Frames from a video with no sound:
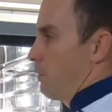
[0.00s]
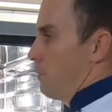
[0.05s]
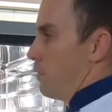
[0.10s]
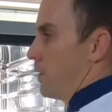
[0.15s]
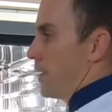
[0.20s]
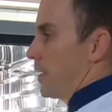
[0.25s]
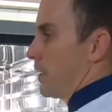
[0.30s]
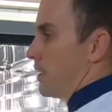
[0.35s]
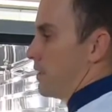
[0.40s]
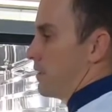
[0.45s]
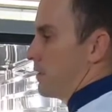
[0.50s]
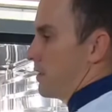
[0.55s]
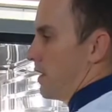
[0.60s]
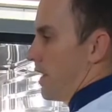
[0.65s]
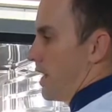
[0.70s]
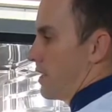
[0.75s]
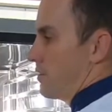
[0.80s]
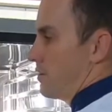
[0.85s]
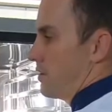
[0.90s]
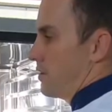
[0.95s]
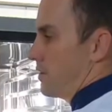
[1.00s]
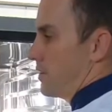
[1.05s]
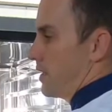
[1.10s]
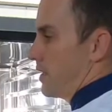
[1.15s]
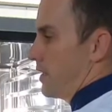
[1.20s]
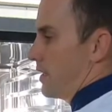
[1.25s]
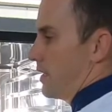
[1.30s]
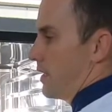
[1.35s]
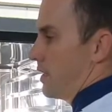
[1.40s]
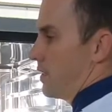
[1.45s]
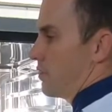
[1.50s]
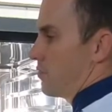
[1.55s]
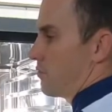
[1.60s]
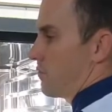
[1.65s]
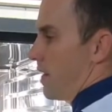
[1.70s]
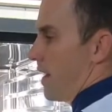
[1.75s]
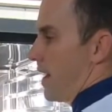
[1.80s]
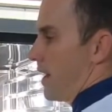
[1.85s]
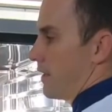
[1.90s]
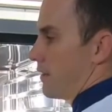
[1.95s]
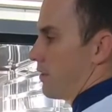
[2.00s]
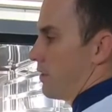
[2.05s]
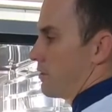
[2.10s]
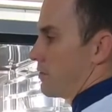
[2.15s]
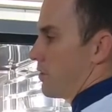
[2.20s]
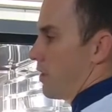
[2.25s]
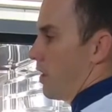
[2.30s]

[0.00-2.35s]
We can, as you see here, drag those